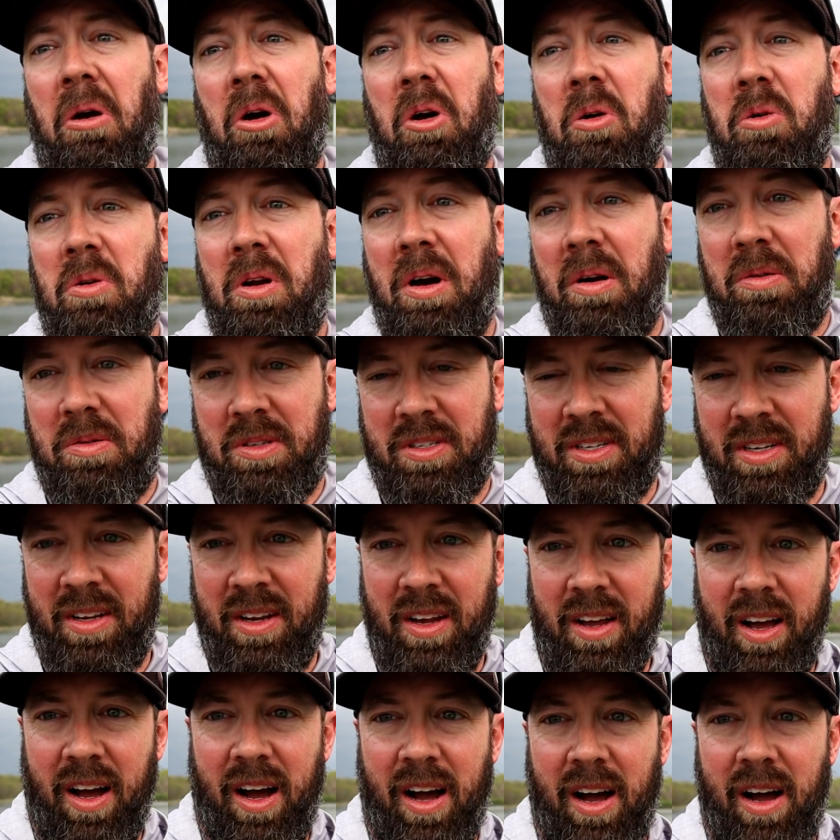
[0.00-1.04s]
Who knows?
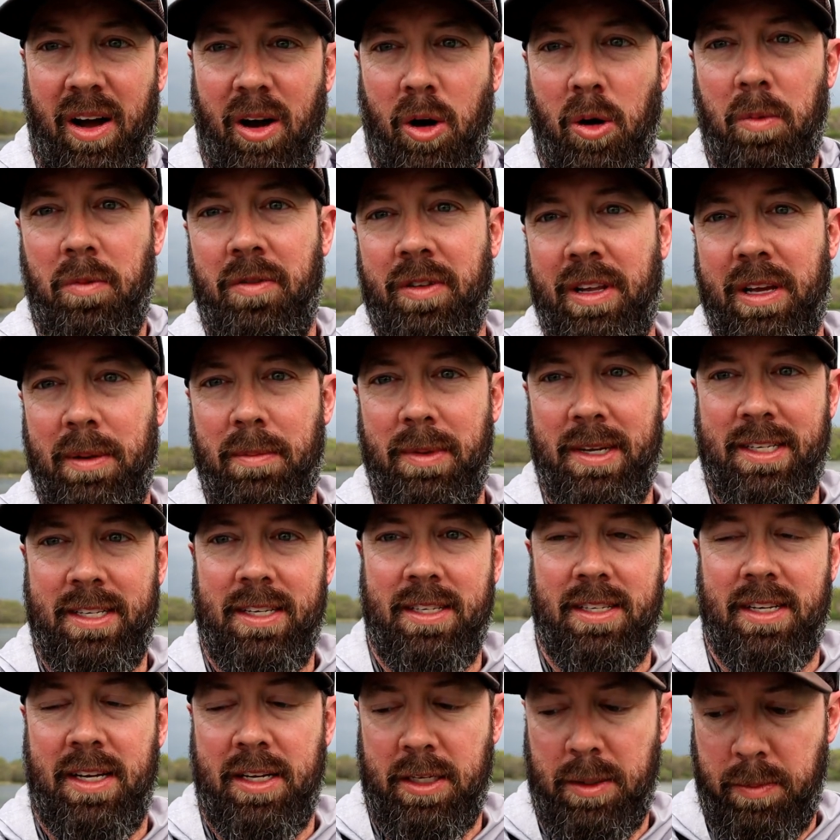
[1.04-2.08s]
Uh, hopefully it
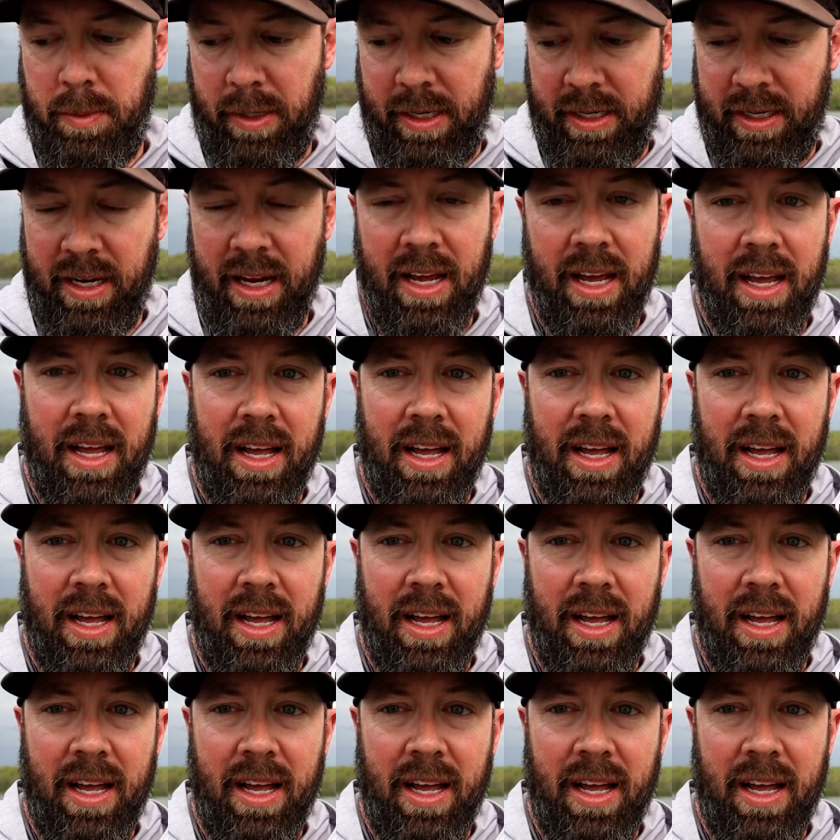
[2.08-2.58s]
misses us, but